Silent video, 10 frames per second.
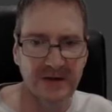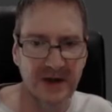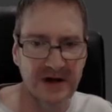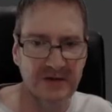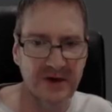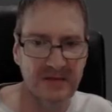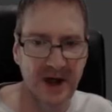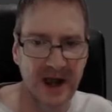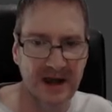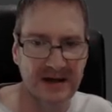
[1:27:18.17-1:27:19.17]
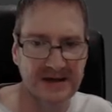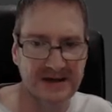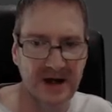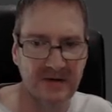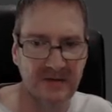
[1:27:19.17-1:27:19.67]
and I'm going to repack it
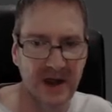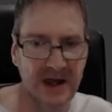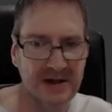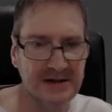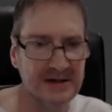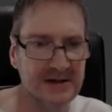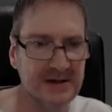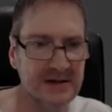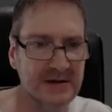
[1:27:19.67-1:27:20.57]
inside of Max.